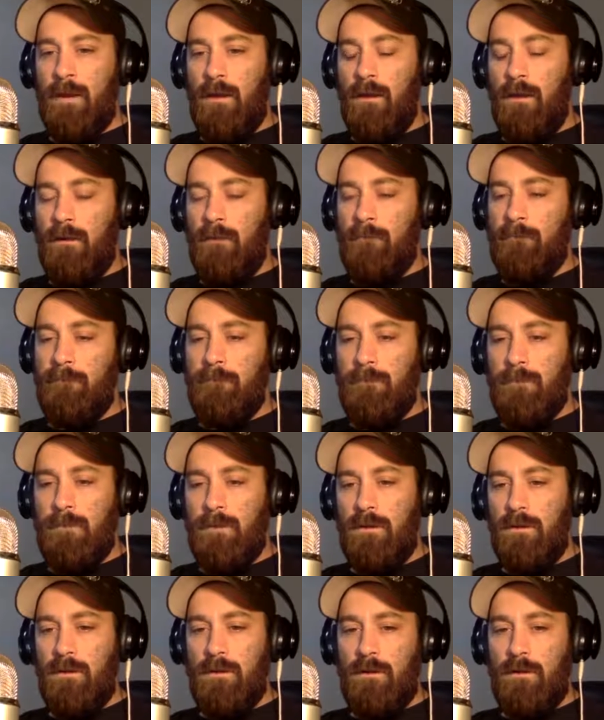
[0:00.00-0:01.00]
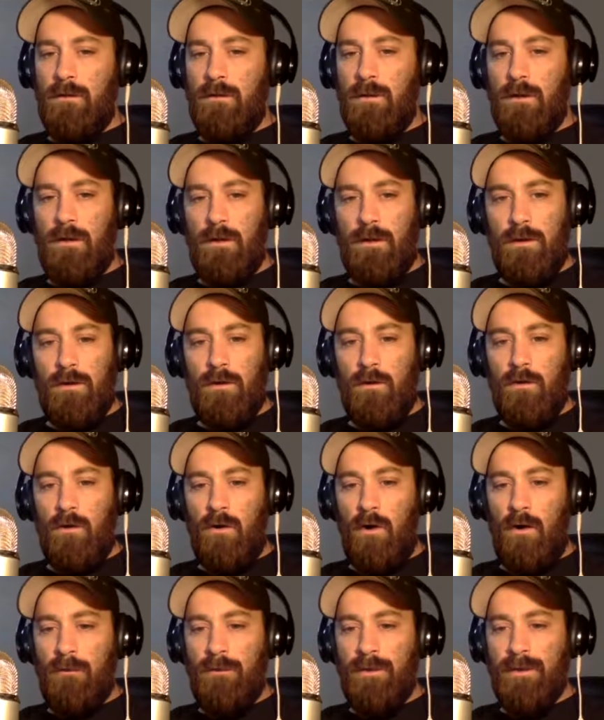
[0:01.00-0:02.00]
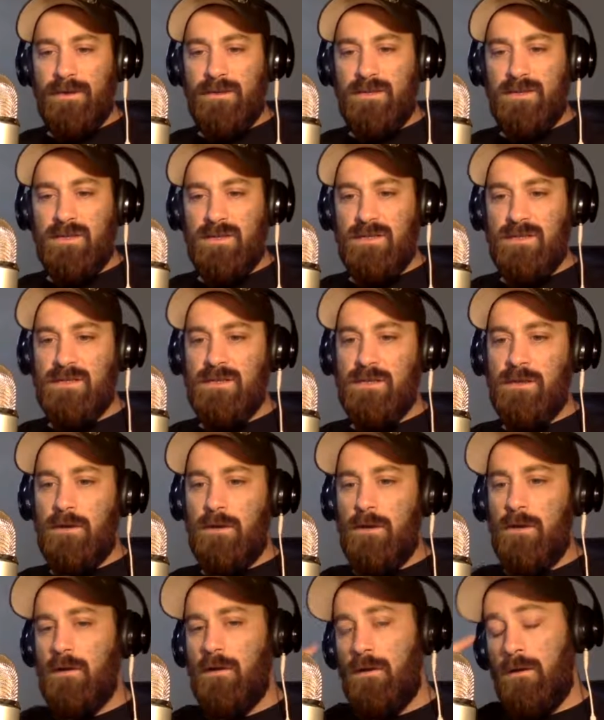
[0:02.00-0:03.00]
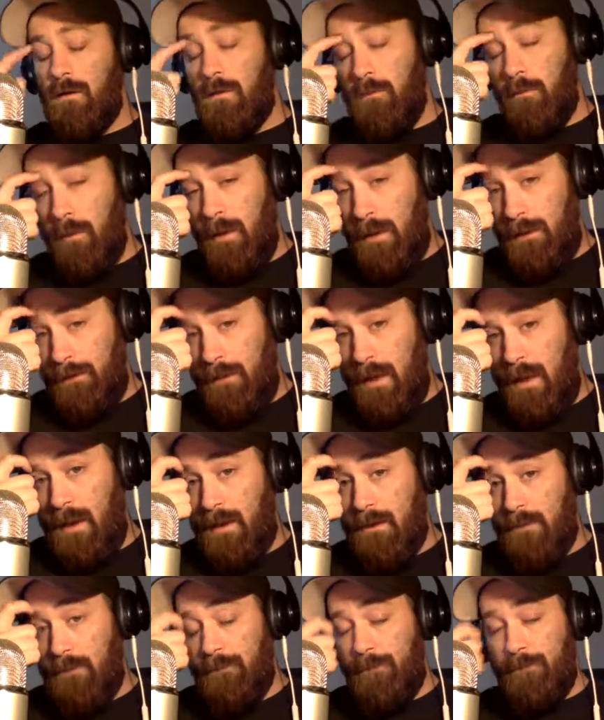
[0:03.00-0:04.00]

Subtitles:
All things considered, being that